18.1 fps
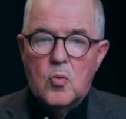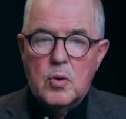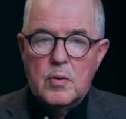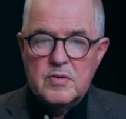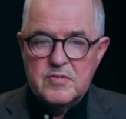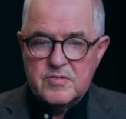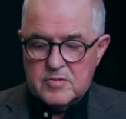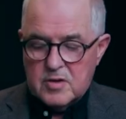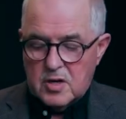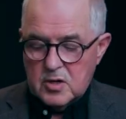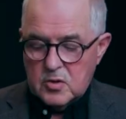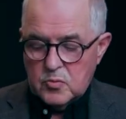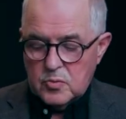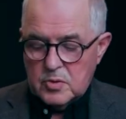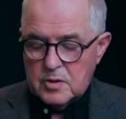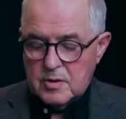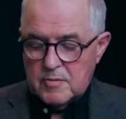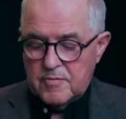We will
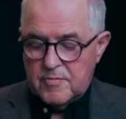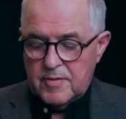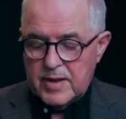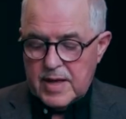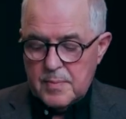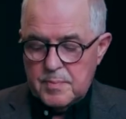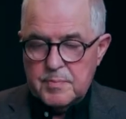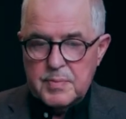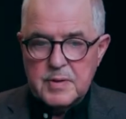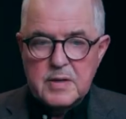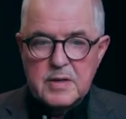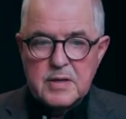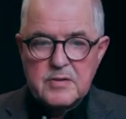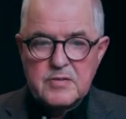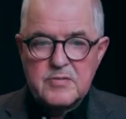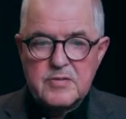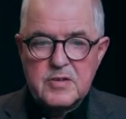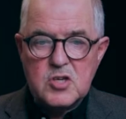start with a flap
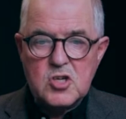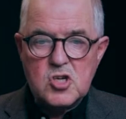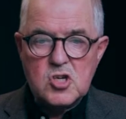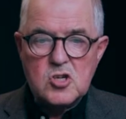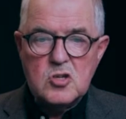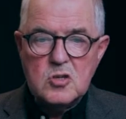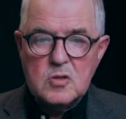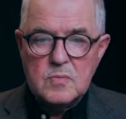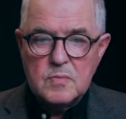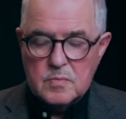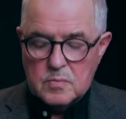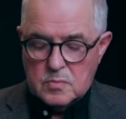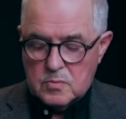incision,